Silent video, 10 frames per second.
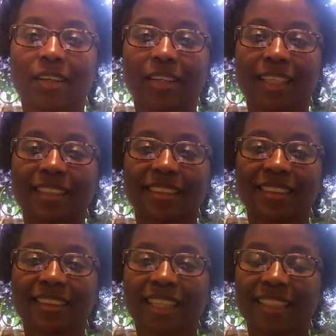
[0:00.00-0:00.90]
All right.
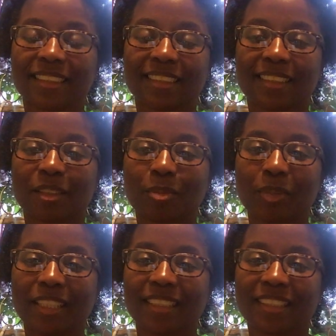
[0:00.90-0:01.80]
Thanks.
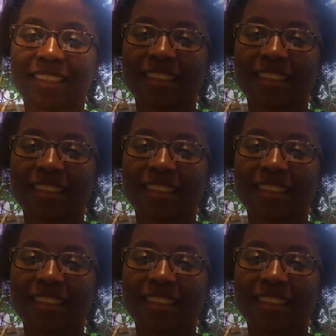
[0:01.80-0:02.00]
Peace.